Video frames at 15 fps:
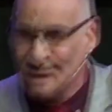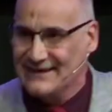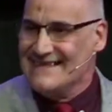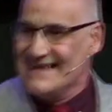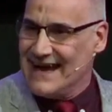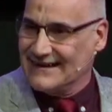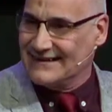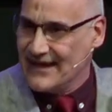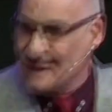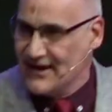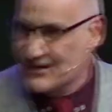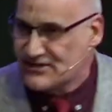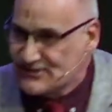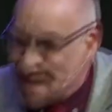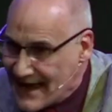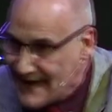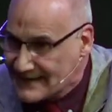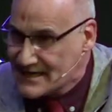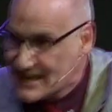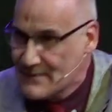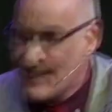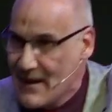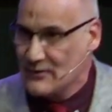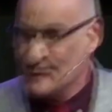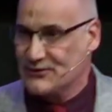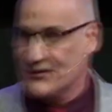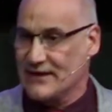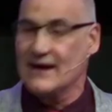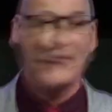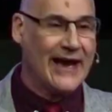and get excited about the thing.
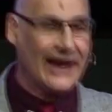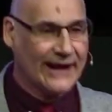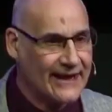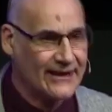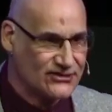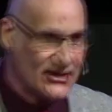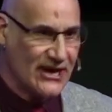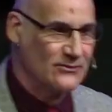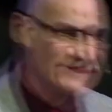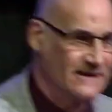Now, I like shouting.